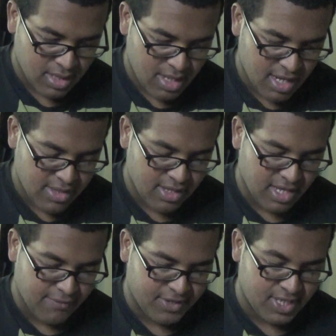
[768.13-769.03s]
And then
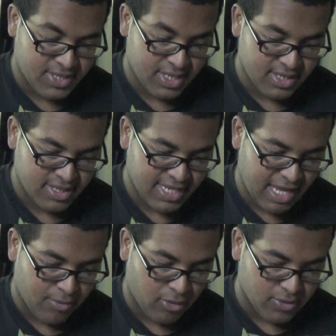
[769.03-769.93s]
Lafayette says, "It's
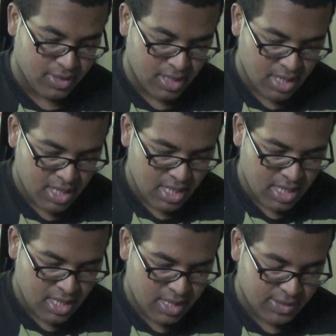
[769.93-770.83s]
Admiral
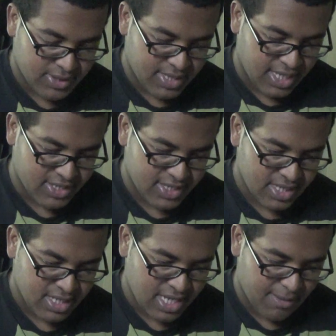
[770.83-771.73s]
Teach.
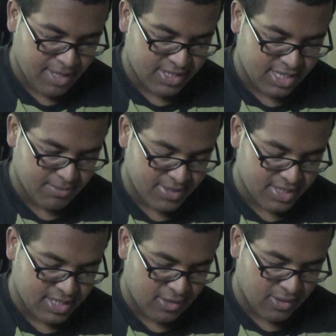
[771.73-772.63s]
How many times must I
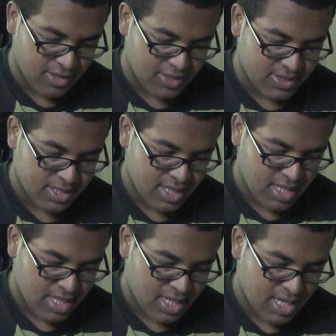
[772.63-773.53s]
tell you this?"
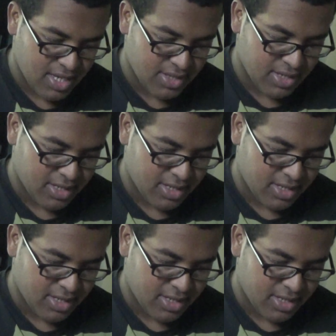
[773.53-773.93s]
And